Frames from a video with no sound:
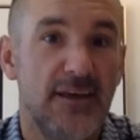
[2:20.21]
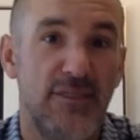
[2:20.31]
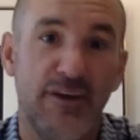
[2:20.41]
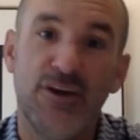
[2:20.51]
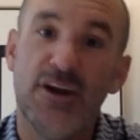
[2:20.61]

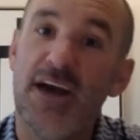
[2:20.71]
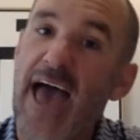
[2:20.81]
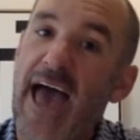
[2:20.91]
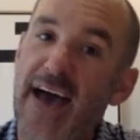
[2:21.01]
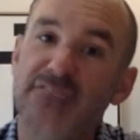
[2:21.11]
they're going to
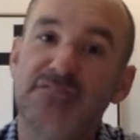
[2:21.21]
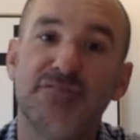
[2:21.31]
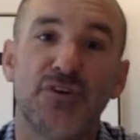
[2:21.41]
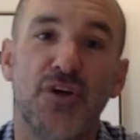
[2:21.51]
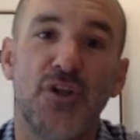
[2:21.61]
ask
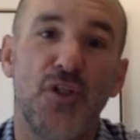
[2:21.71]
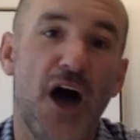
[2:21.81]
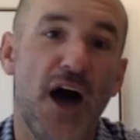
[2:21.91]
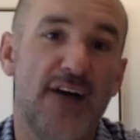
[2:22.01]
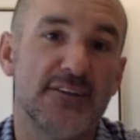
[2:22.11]
for a
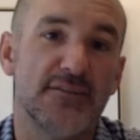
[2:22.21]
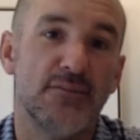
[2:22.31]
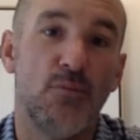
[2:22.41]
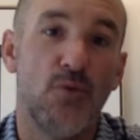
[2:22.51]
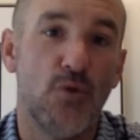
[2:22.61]
lot
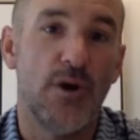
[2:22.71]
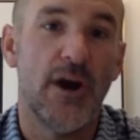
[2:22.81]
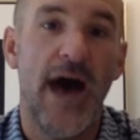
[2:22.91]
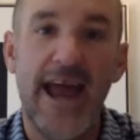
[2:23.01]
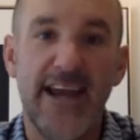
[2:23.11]
more
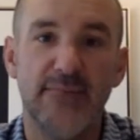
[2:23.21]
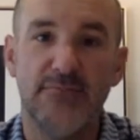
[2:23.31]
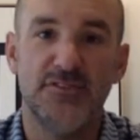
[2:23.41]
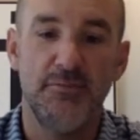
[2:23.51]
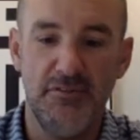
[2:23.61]

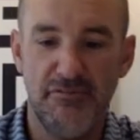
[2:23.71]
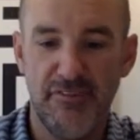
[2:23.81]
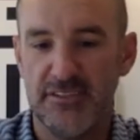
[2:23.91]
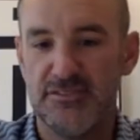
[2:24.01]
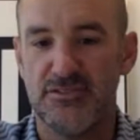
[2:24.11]
items to be
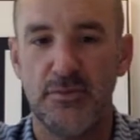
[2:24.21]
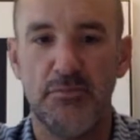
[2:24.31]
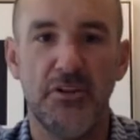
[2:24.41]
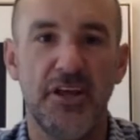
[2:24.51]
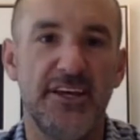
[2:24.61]
fixed,
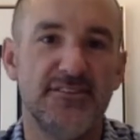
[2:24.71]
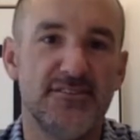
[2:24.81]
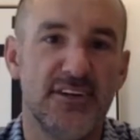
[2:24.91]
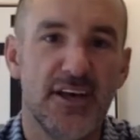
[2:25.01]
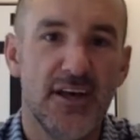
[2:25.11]
replaced.